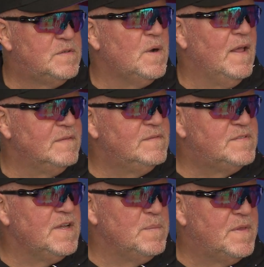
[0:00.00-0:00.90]
to try the
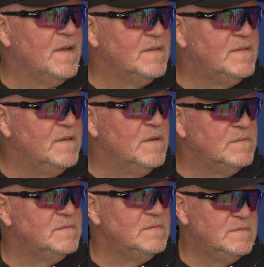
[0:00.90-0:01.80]
same thing, you
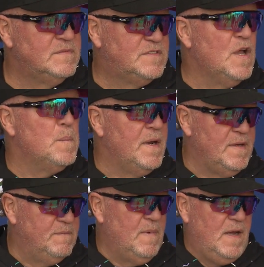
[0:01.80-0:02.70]
know. Somebody,
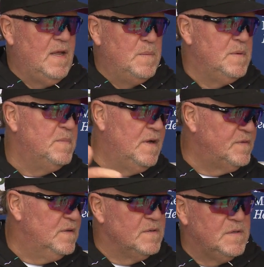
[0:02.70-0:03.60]
it might not be
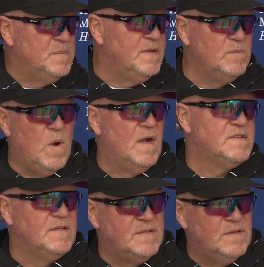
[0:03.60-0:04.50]
Buffalo, it could be
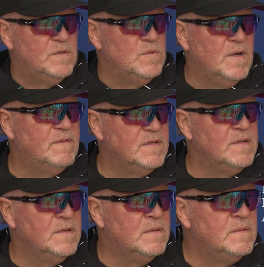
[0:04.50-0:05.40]
Washington or whoever, you
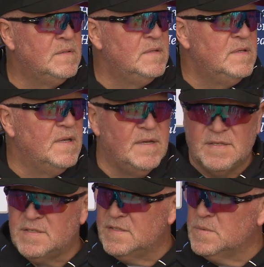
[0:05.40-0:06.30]
know
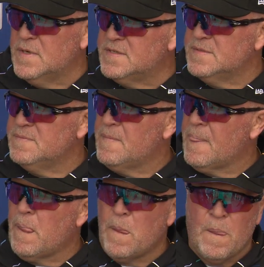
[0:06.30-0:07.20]
that situation. From
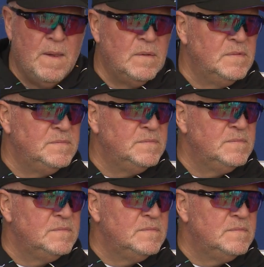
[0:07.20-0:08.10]
a personnel
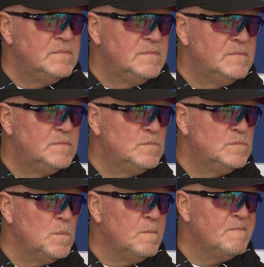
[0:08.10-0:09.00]
standpoint, when did
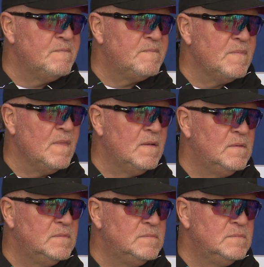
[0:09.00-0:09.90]
you know Dory
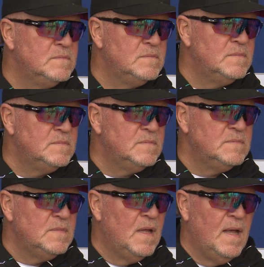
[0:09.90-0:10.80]
wasn't going to be there,
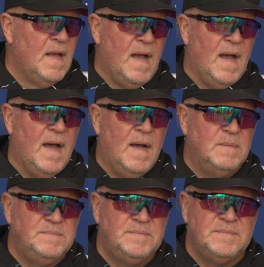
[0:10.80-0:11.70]
and like how did,
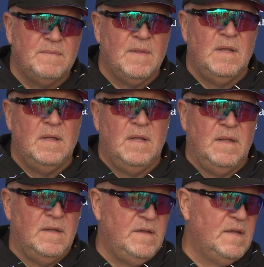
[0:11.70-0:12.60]
um, how did the
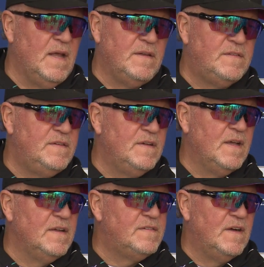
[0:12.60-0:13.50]
mechanics of that got work? You
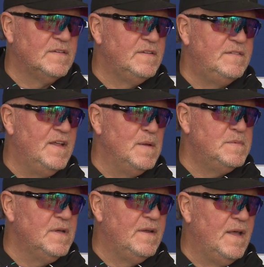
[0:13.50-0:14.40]
got to talk to the
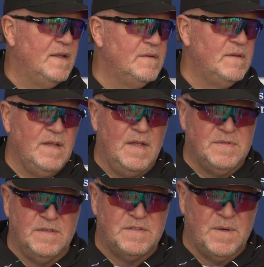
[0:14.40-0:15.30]
Daves on that.
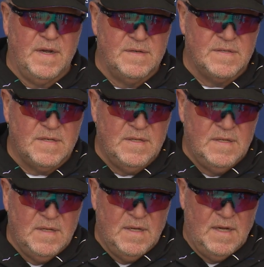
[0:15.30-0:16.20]
Daves and the trainers.
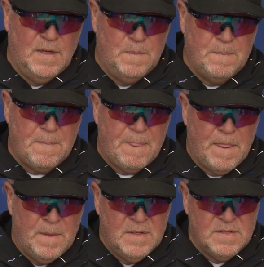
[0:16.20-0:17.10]
Um,
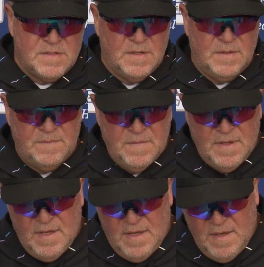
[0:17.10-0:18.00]
so
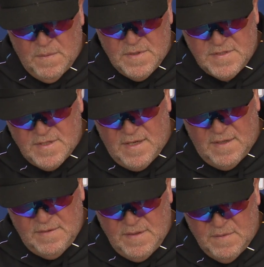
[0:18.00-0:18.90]
it was
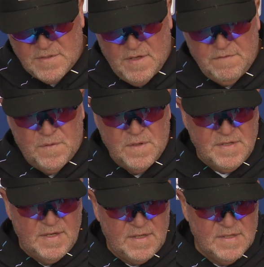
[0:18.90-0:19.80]
uh, it was
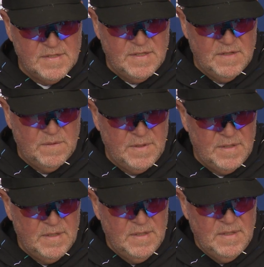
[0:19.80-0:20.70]
unfortunate because you know we,